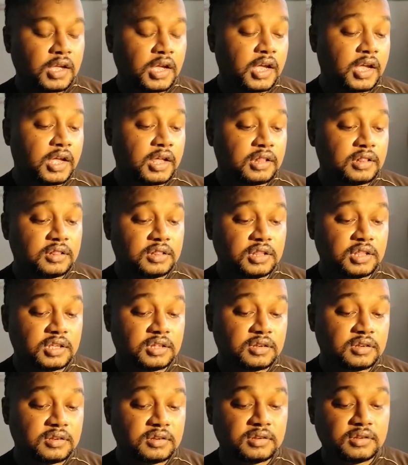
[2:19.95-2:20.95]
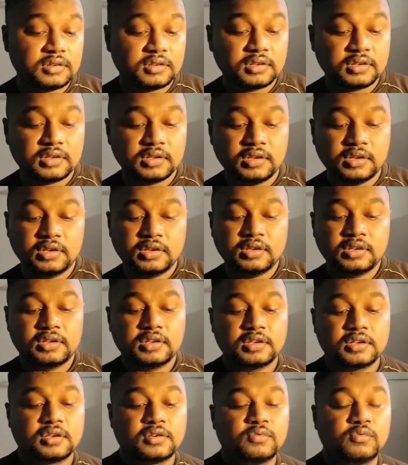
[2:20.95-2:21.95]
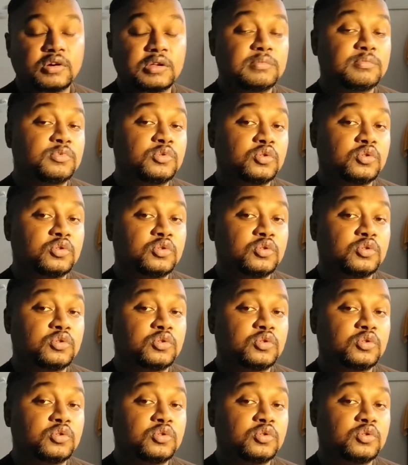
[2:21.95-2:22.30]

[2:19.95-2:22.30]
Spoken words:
and then one